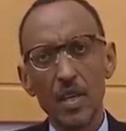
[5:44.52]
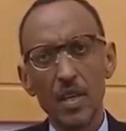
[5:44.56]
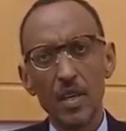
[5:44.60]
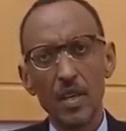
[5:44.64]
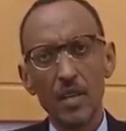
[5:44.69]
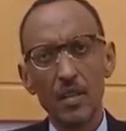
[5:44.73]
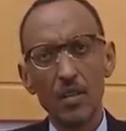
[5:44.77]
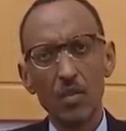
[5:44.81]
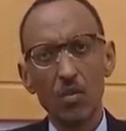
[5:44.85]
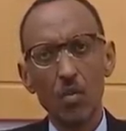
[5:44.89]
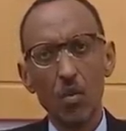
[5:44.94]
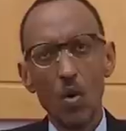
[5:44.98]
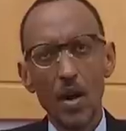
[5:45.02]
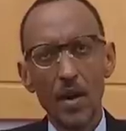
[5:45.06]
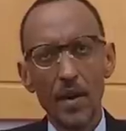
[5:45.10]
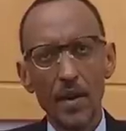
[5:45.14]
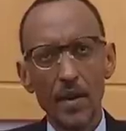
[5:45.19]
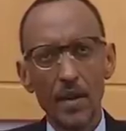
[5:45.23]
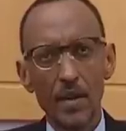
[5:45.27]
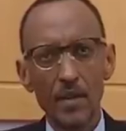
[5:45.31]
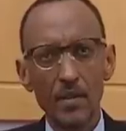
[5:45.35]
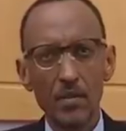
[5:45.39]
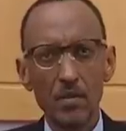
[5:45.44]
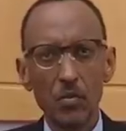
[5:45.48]
In
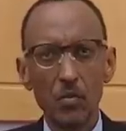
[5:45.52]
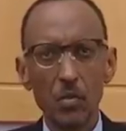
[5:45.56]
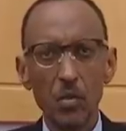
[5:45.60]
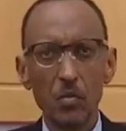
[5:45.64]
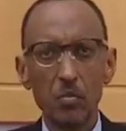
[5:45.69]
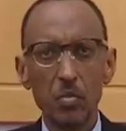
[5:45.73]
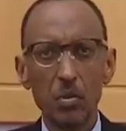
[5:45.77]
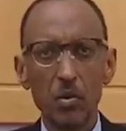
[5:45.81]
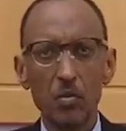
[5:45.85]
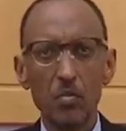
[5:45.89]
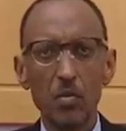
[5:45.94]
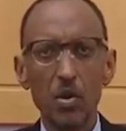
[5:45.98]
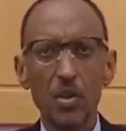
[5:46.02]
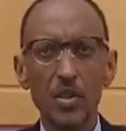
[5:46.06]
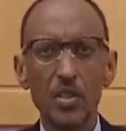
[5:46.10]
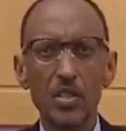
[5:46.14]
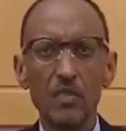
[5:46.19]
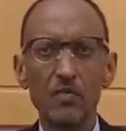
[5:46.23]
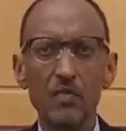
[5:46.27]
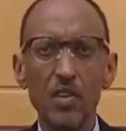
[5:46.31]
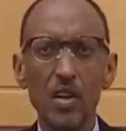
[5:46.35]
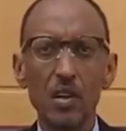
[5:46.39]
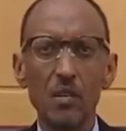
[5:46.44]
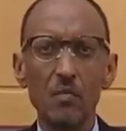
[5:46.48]
Rwanda, we promote
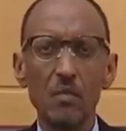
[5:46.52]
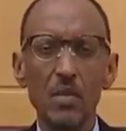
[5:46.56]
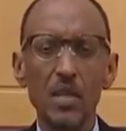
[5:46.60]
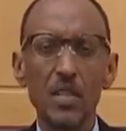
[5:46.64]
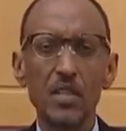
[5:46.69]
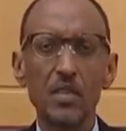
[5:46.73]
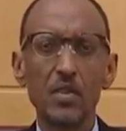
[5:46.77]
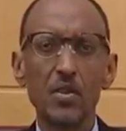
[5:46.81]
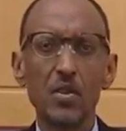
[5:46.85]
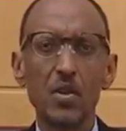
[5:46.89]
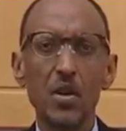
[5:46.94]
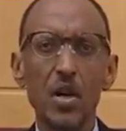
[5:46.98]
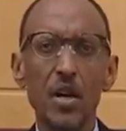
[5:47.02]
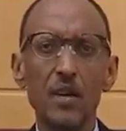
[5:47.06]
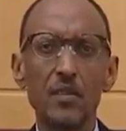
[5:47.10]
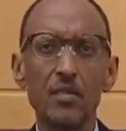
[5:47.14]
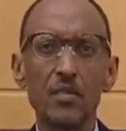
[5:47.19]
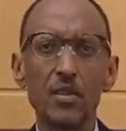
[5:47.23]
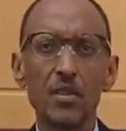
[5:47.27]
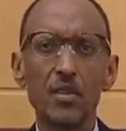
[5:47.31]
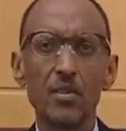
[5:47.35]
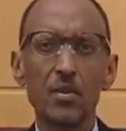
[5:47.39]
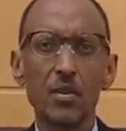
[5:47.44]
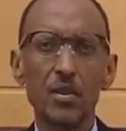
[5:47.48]
environmental and
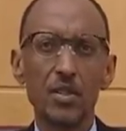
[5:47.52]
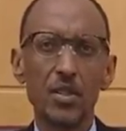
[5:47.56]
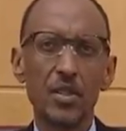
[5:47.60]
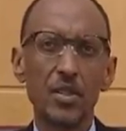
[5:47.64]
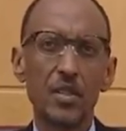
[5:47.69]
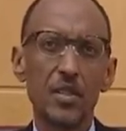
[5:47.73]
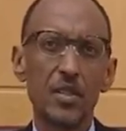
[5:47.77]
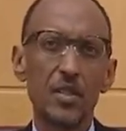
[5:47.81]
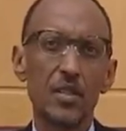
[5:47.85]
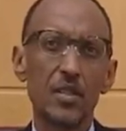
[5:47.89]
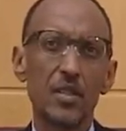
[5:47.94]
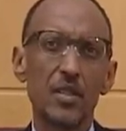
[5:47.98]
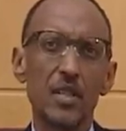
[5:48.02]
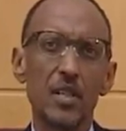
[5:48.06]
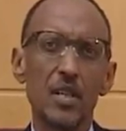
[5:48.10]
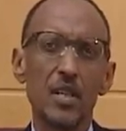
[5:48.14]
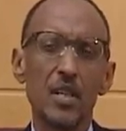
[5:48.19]
resource